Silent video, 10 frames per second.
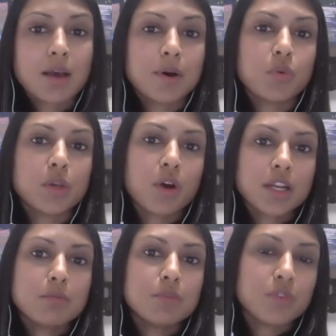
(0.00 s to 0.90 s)
But we
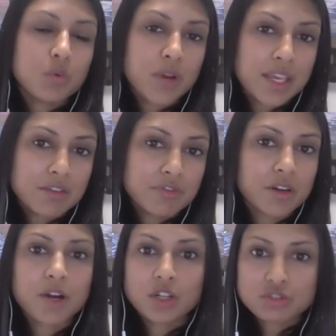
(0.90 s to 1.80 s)
want to move away
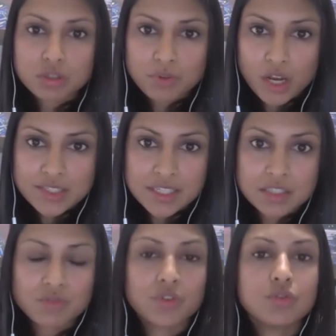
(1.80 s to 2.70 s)
from ultra
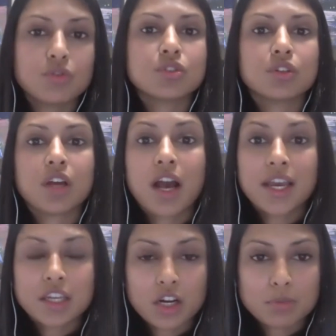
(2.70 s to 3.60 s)
processed foods or
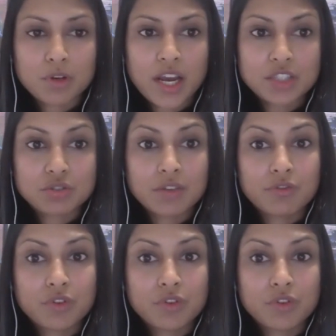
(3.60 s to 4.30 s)
high carbohydrate